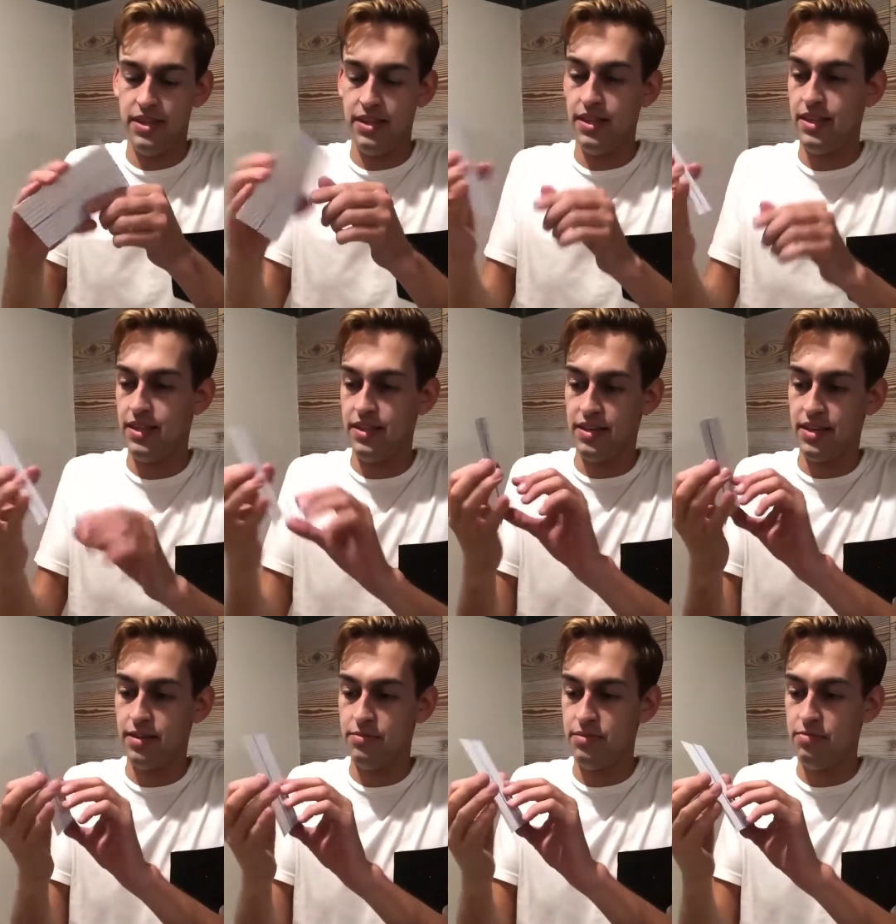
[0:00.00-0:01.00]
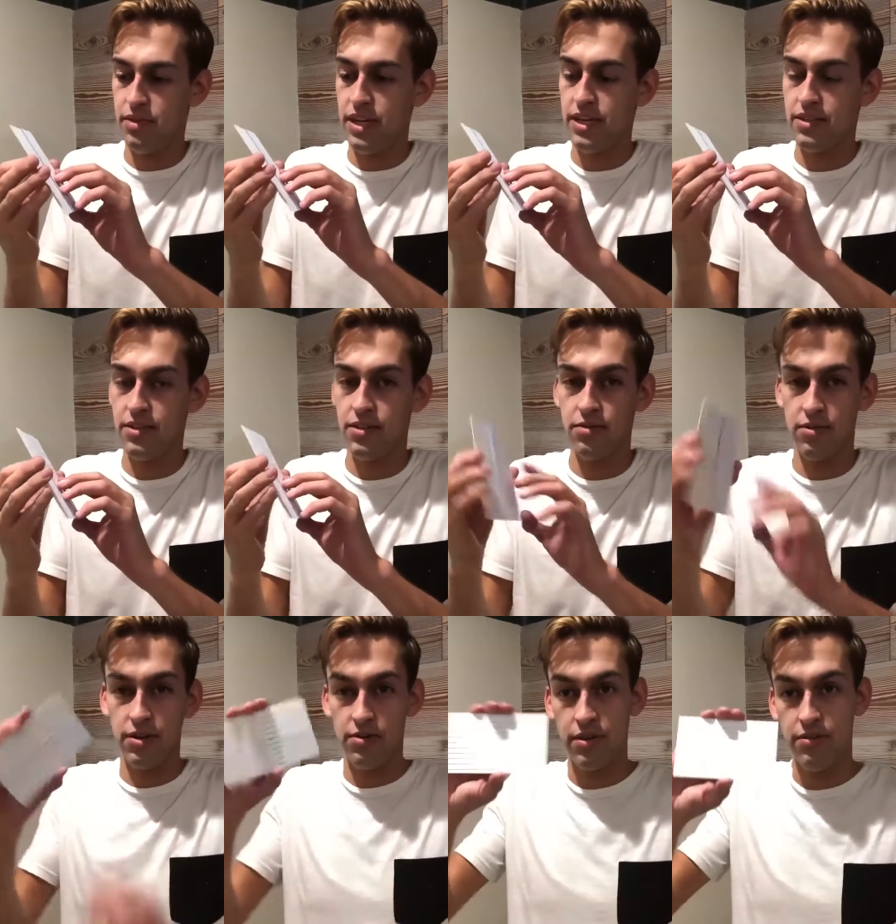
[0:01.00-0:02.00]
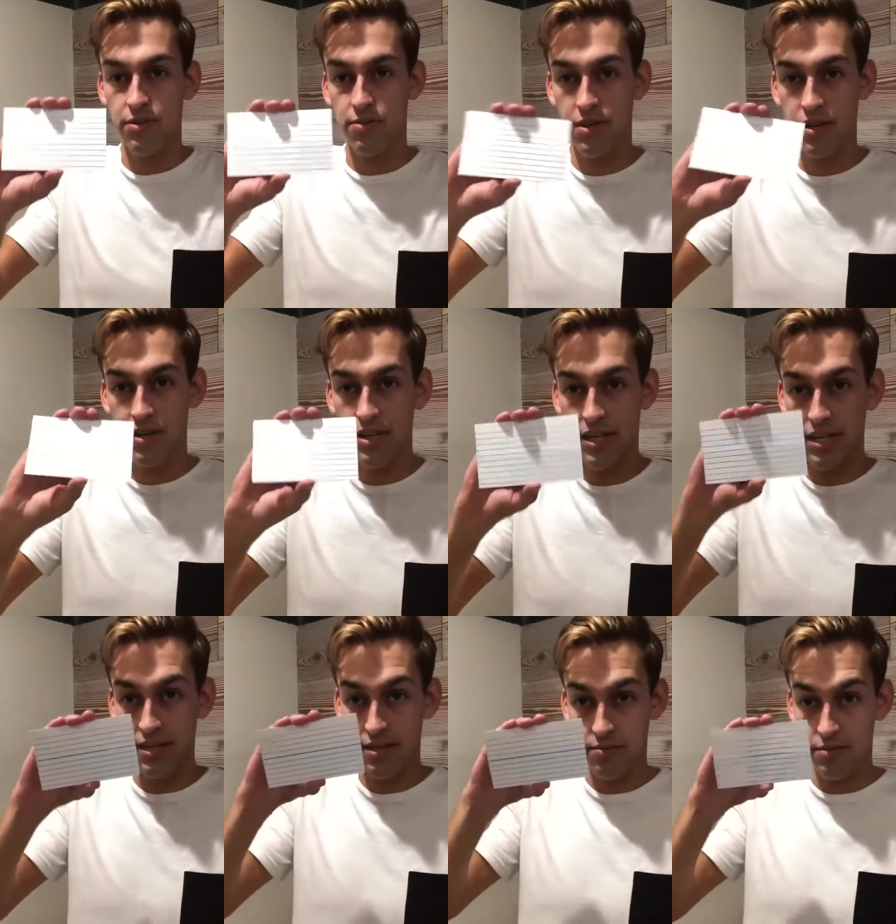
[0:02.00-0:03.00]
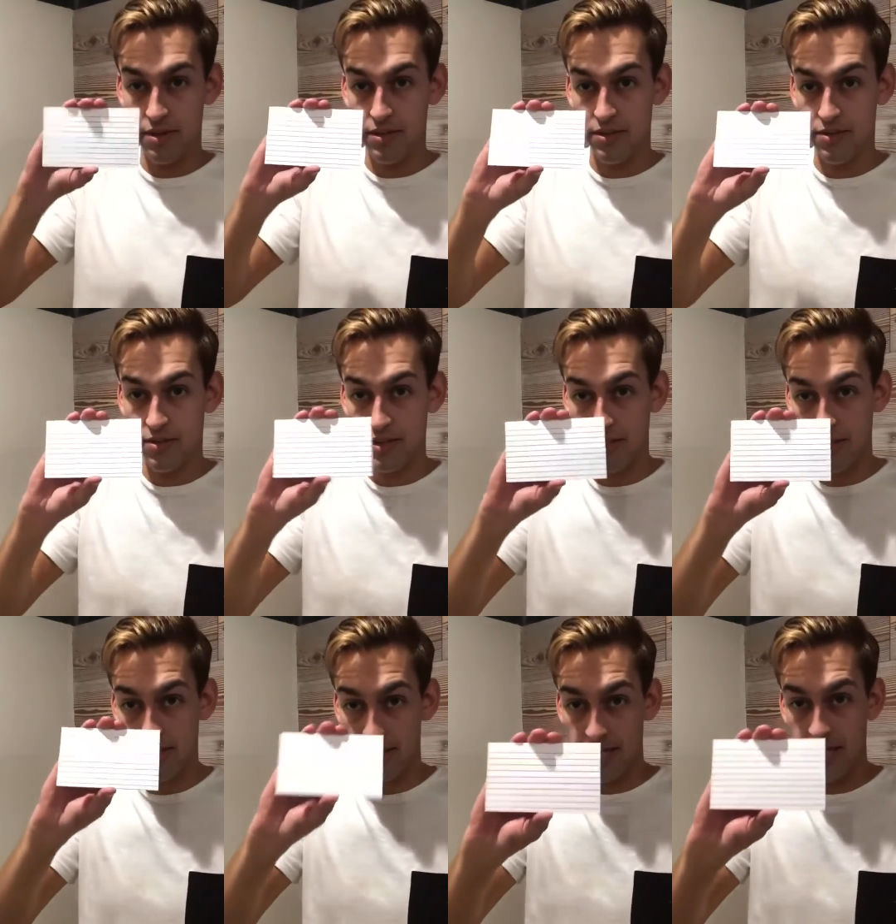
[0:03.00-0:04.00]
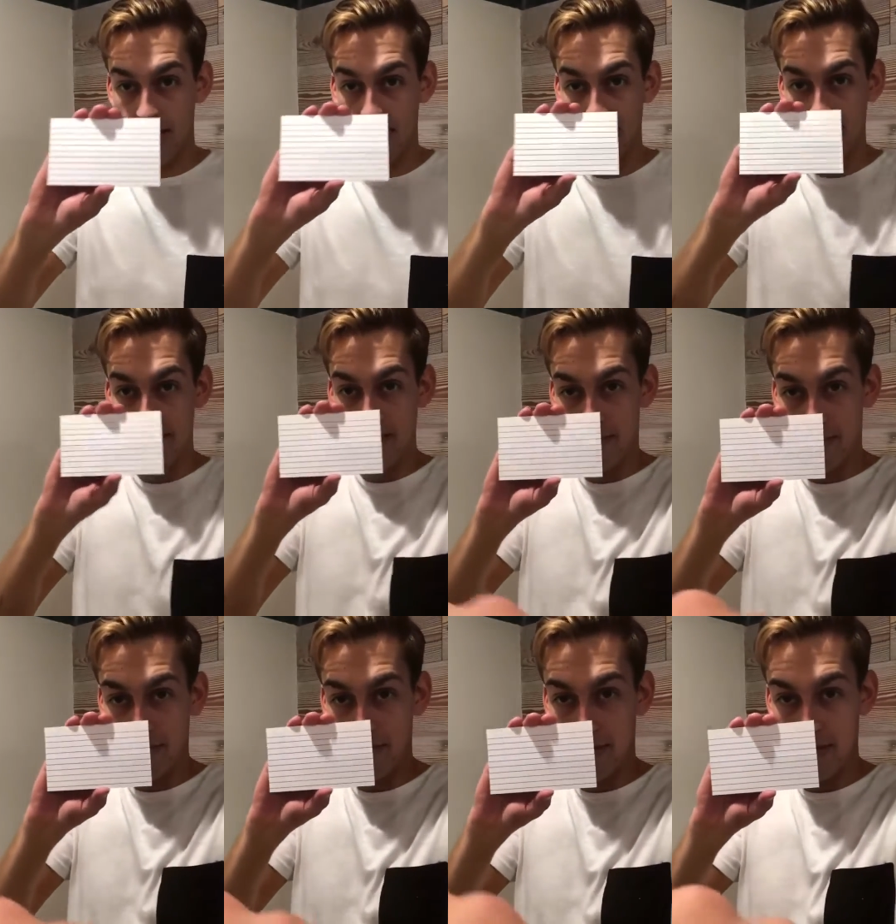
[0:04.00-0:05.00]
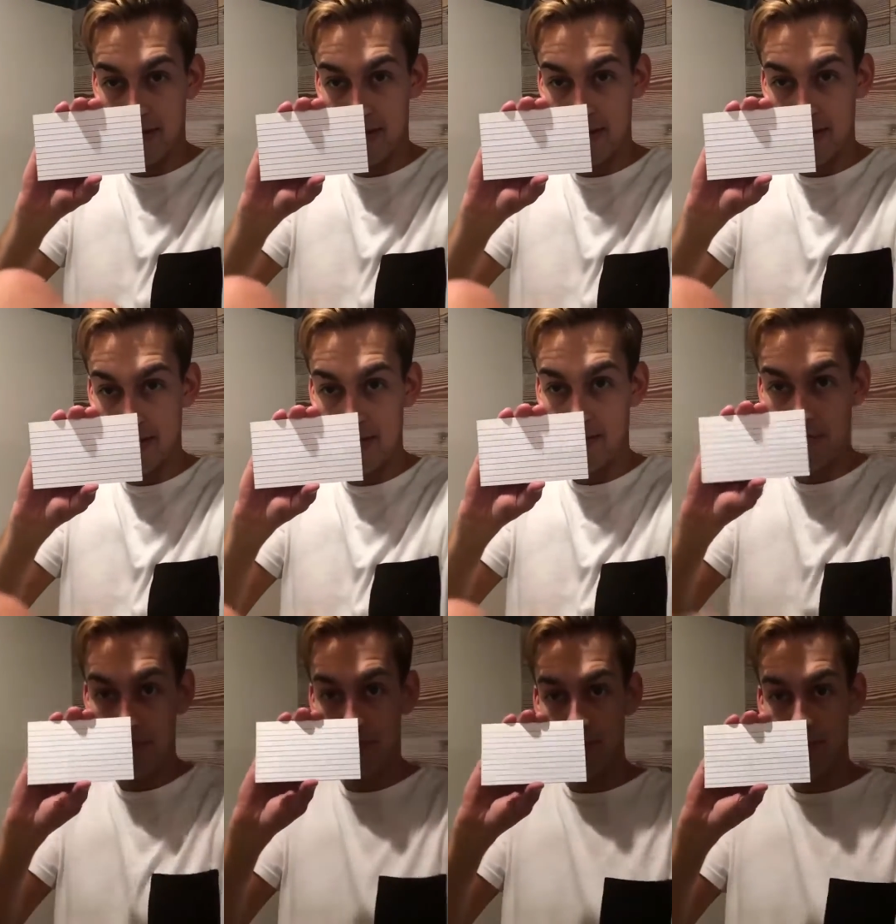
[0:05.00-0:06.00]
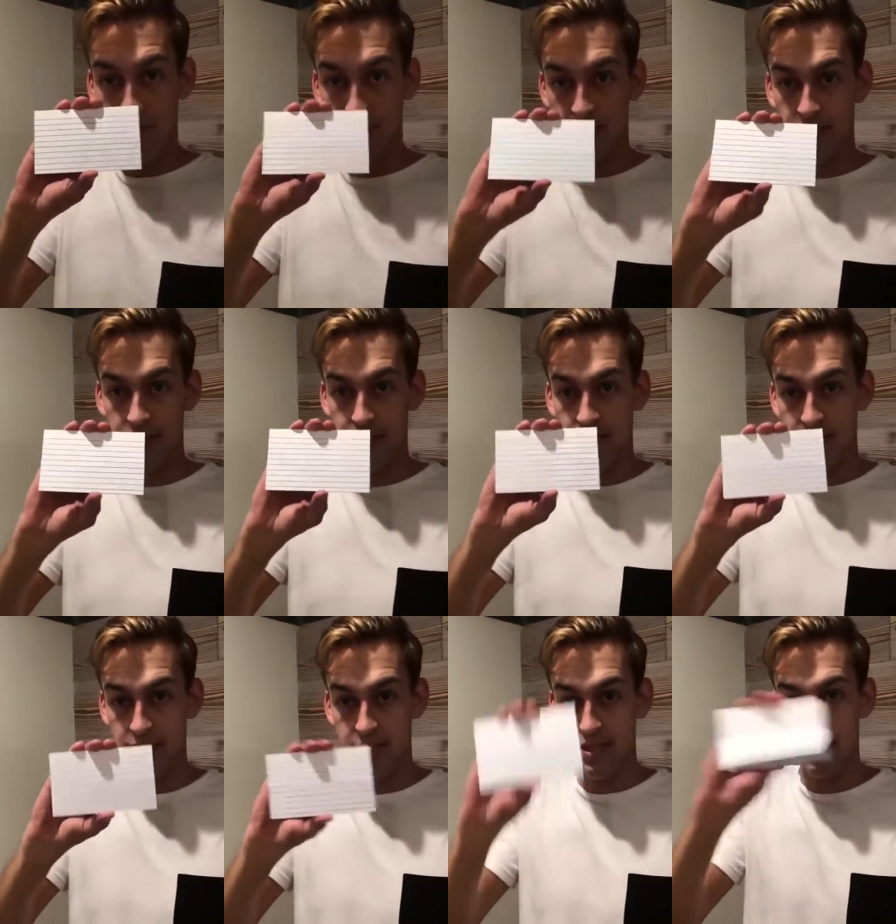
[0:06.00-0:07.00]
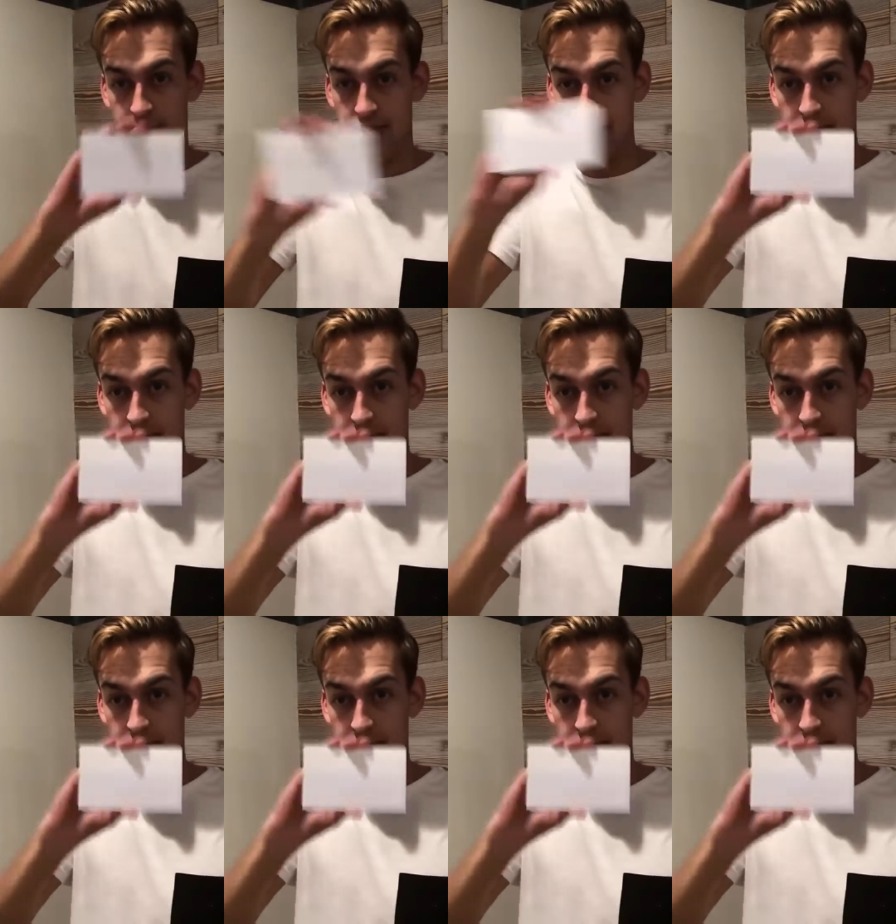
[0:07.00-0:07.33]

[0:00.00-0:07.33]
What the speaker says: And it comes blank, so you can write whatever you want on it, but as you can see, you get the exposure right on this